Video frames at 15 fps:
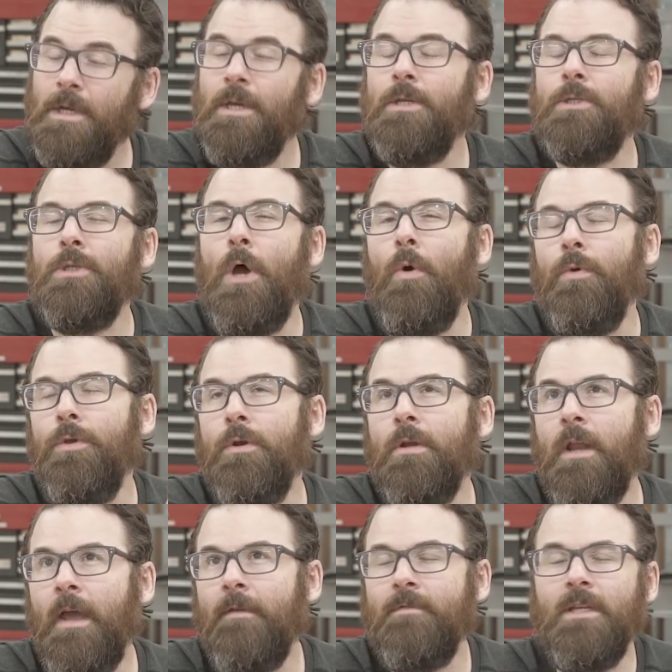So you're going
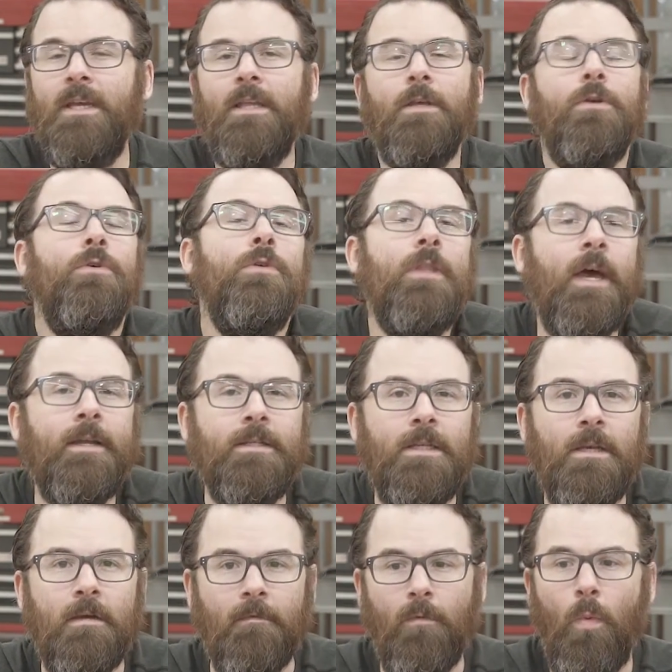to have to get a good
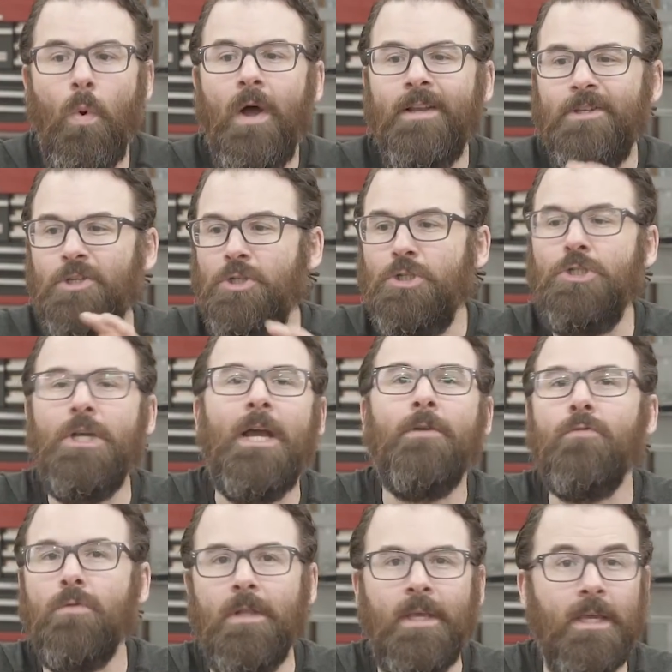idea of what
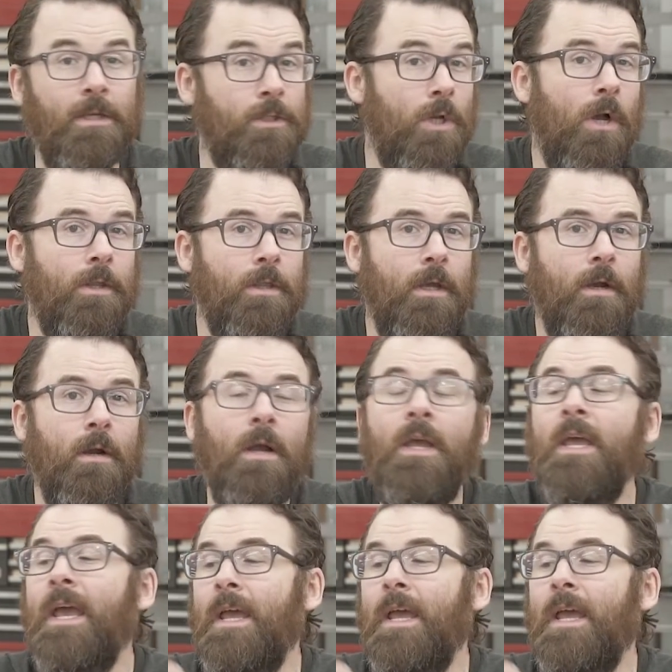generally is on there